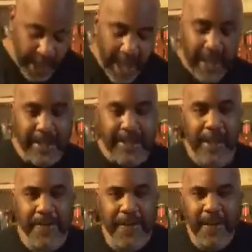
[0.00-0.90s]
it's
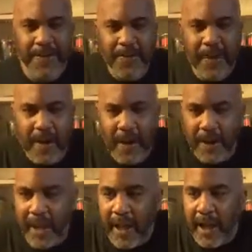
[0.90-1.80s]
definitely
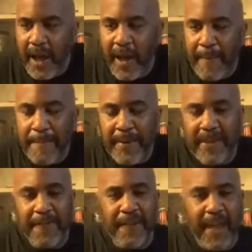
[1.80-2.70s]
strong, but
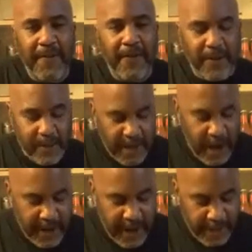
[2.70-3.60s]
the flavors
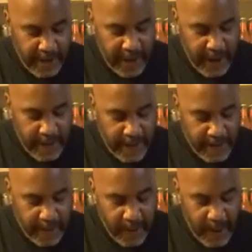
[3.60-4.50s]
are definitely there
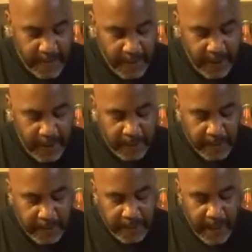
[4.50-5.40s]
from the grapefruit.
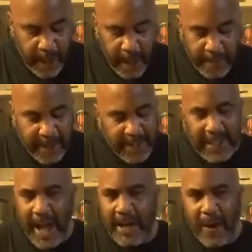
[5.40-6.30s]
It's
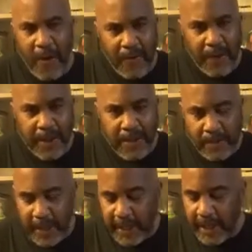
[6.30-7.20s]
not overly
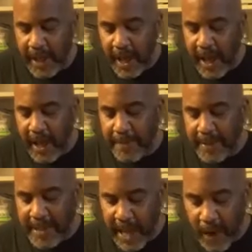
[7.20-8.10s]
sweet.
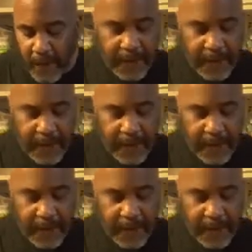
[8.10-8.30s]
It's not overly